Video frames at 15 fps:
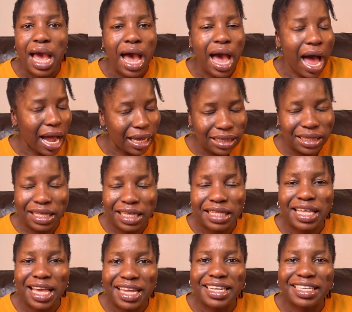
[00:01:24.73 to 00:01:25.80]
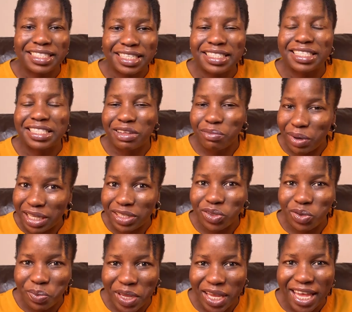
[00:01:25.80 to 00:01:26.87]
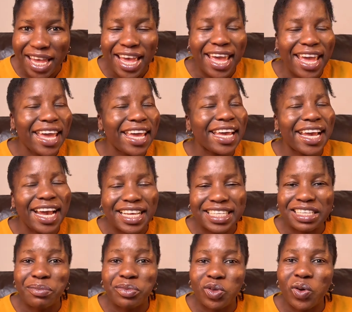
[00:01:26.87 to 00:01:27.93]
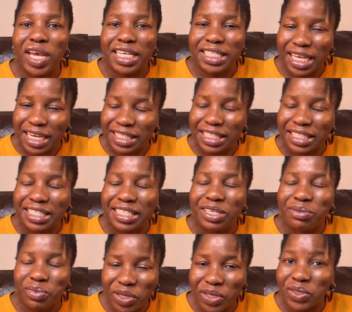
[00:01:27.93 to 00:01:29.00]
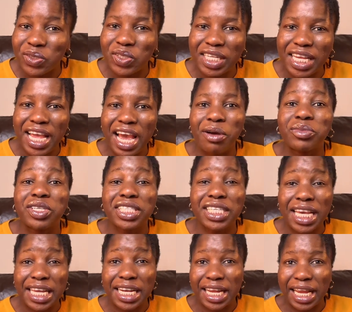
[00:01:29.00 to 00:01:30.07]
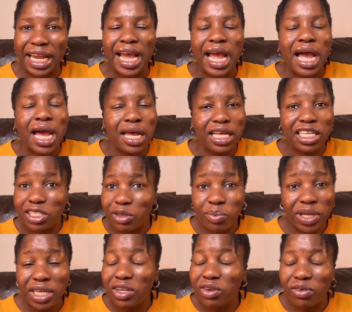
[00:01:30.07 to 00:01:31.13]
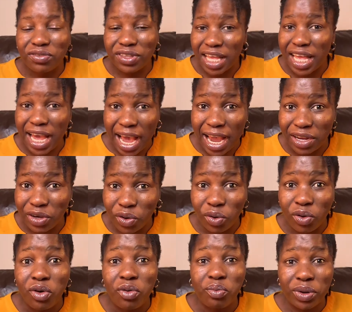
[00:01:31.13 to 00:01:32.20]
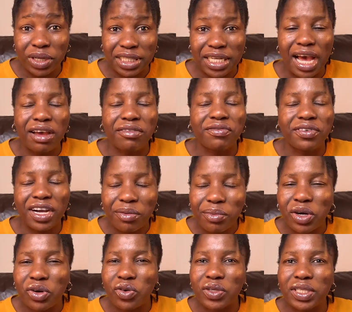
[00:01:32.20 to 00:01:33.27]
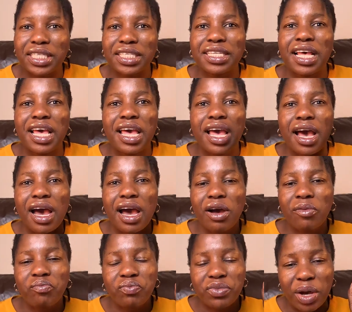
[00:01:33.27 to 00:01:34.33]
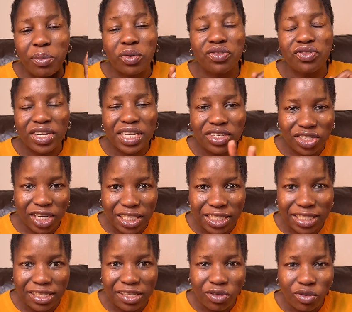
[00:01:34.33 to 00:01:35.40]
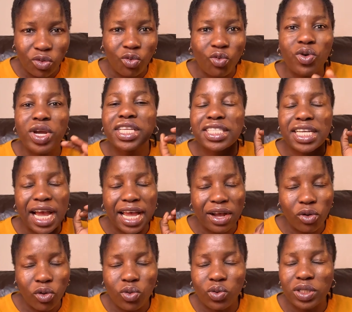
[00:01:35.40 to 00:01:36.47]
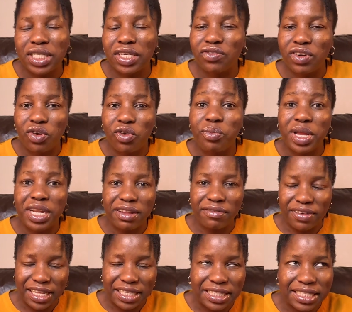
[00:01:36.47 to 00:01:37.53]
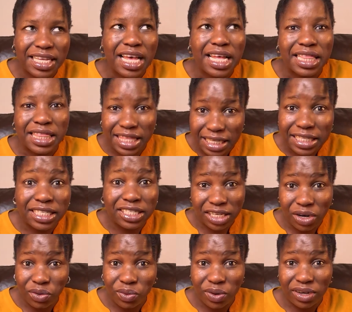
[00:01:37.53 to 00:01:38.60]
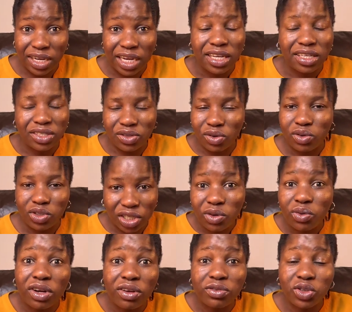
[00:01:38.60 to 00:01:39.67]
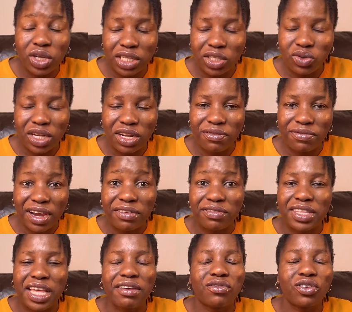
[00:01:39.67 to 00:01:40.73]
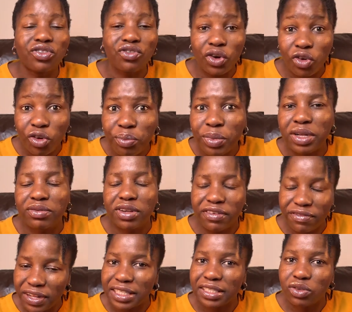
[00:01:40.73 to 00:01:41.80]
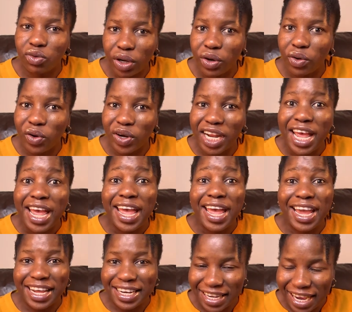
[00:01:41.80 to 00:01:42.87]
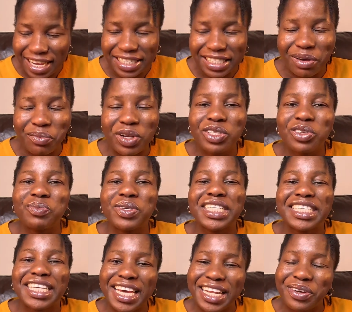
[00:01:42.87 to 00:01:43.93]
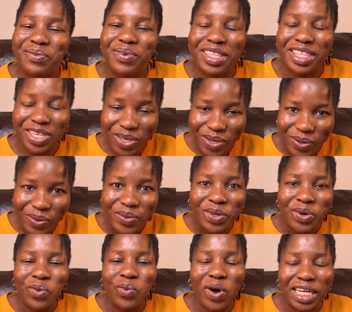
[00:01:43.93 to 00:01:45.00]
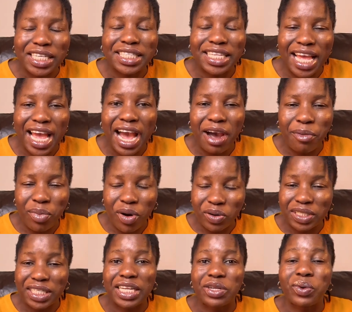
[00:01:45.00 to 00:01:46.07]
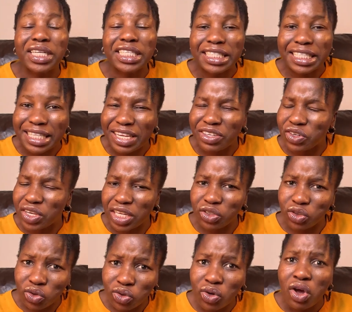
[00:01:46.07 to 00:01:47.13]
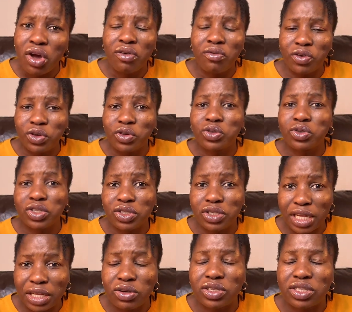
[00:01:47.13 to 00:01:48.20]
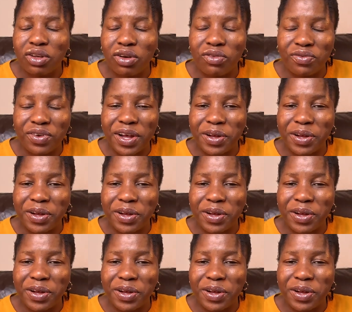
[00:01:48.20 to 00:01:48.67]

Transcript: I think the NHS is the place to be. And guys, I'm so excited because today I'm sharing. It's the beginning of the year, I know, but I've come across about 3 trusts which I hold recruitment events this January. So January of 2025, they have got recruitment events going on. And guys, I'm going to be sharing with you what they are about and what is it that you can do for you to get yourself